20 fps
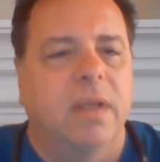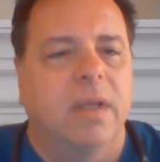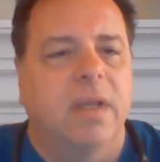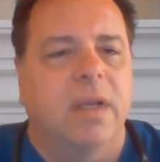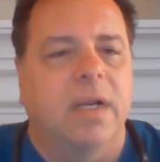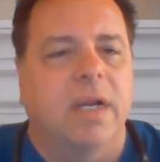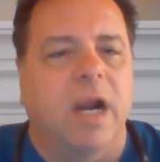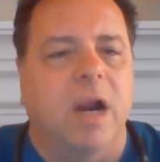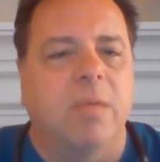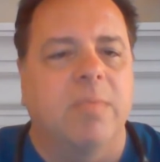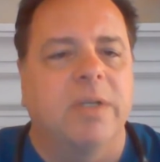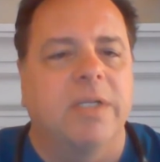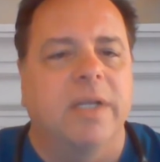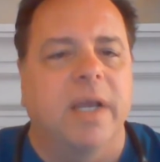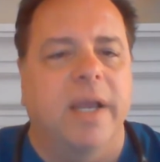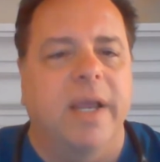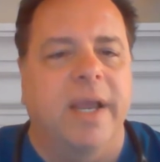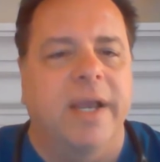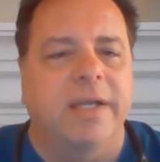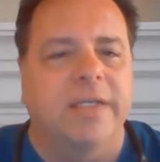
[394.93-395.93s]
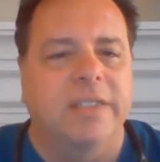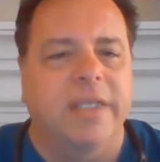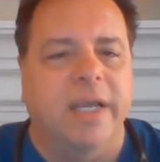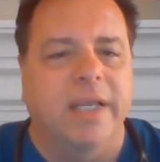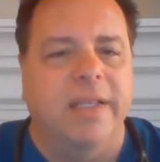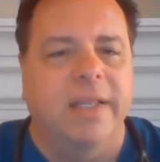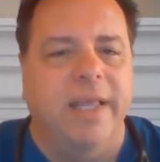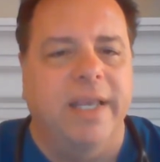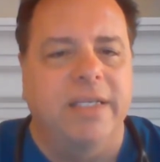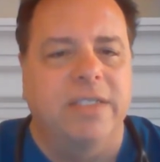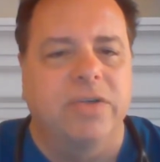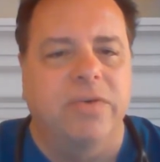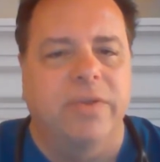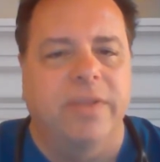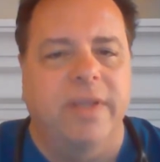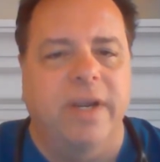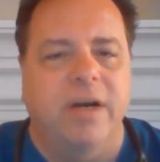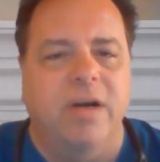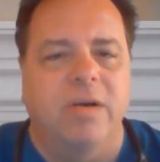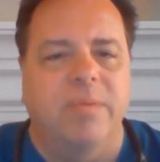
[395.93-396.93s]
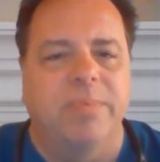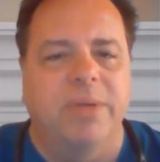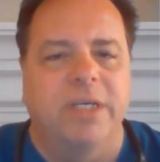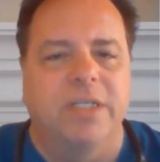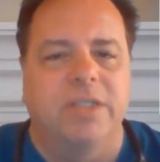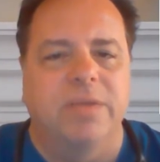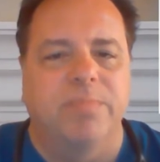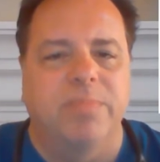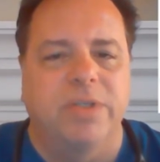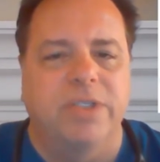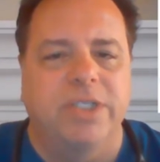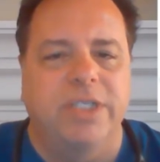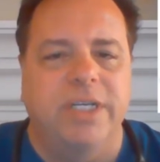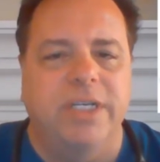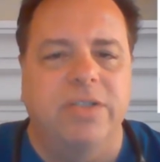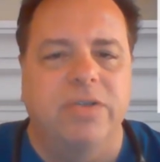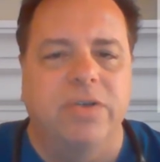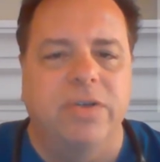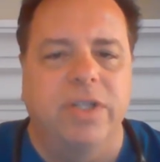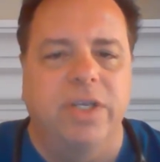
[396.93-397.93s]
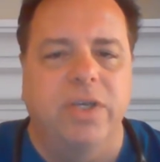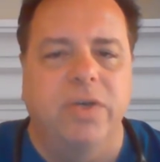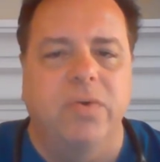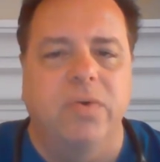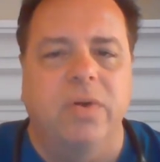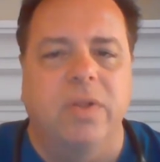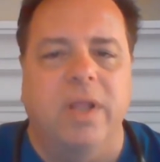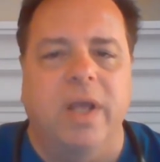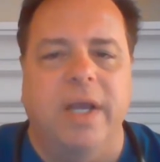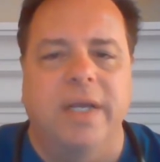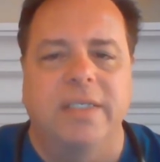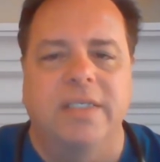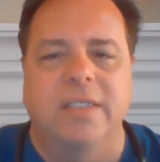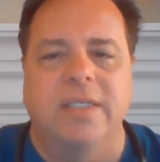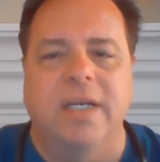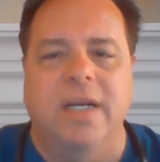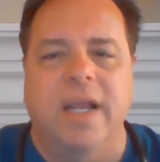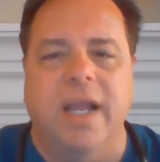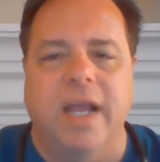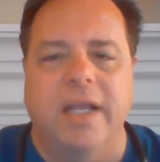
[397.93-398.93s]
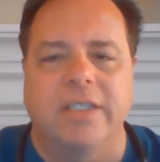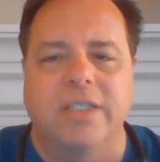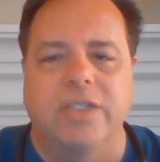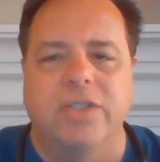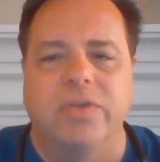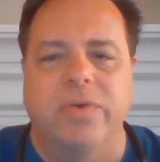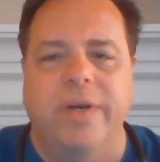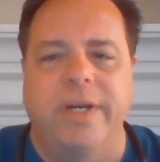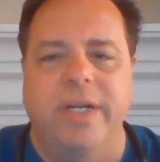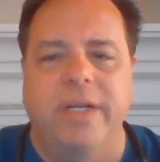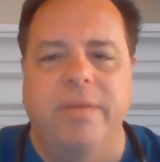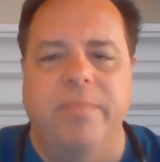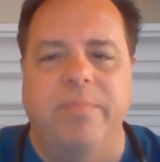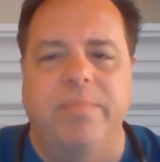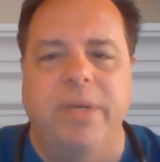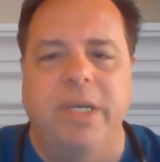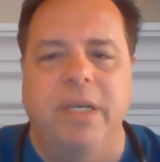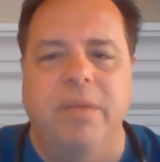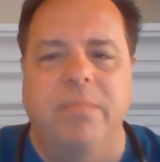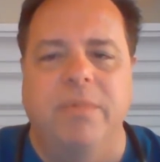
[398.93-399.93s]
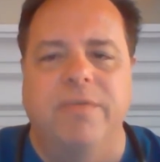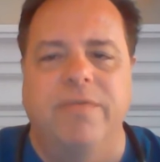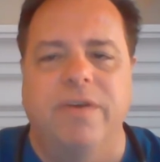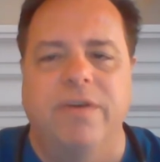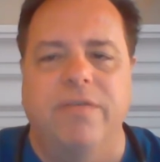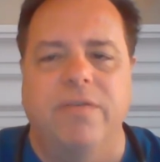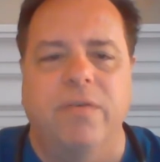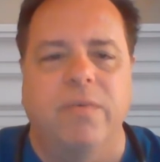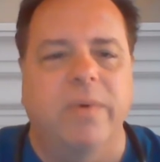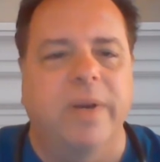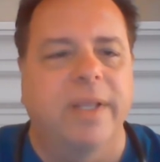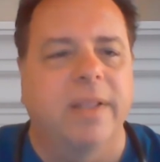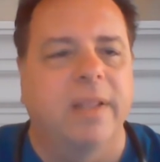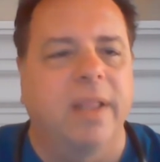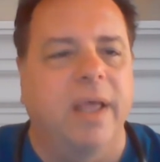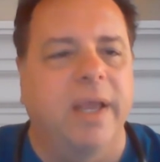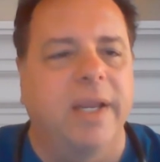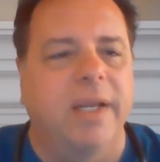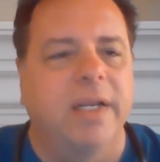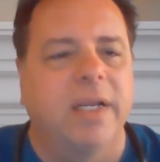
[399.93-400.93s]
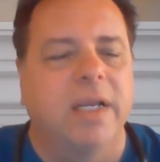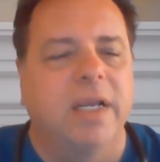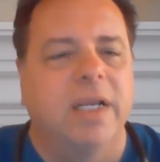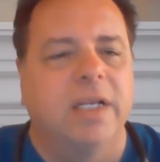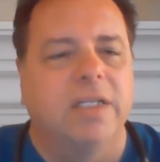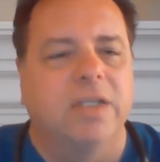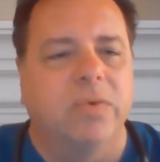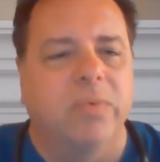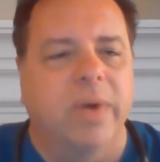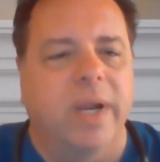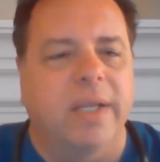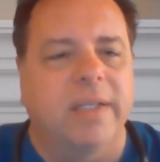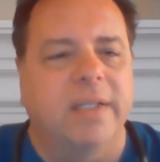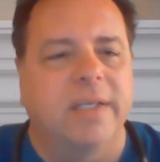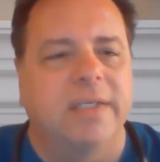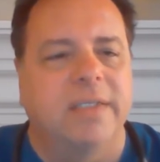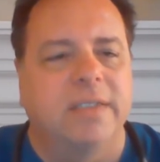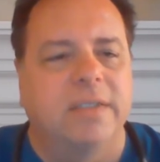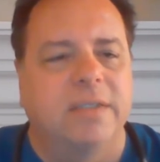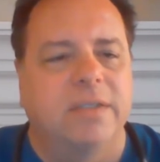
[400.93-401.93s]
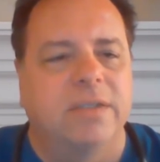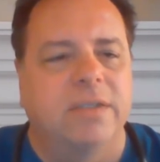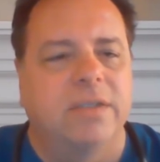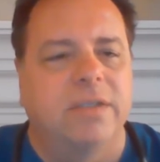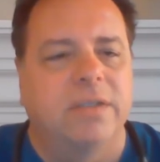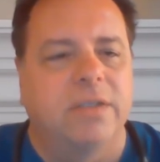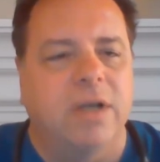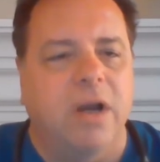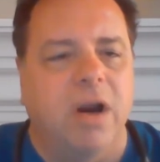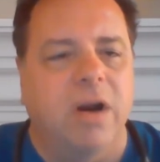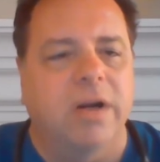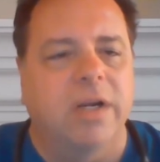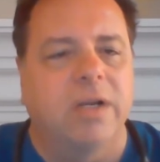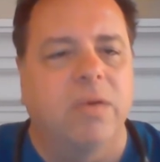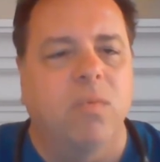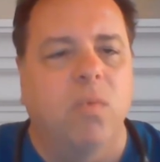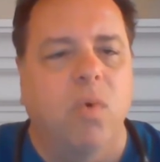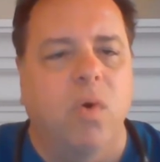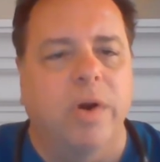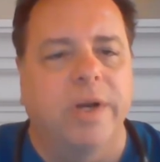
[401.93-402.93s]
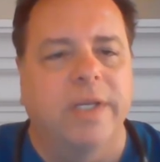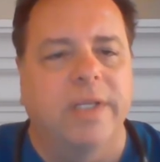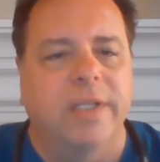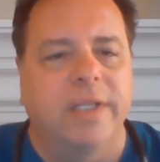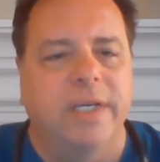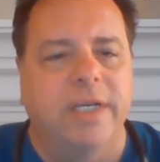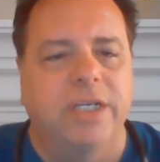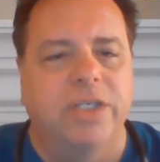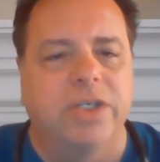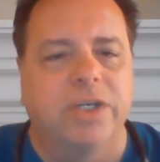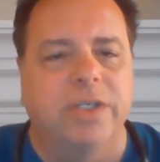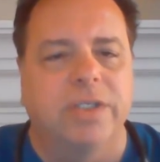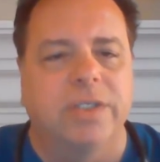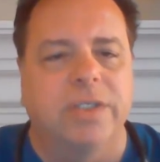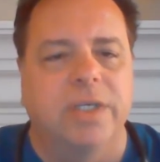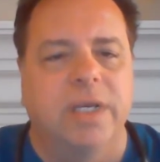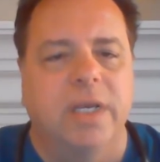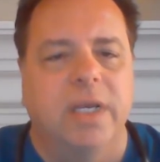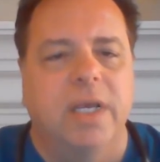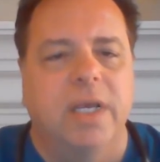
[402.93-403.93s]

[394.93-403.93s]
Carbon dioxide laser therapy is a procedure that utilizes a concentrated beam of infrared light directly target warty lesions.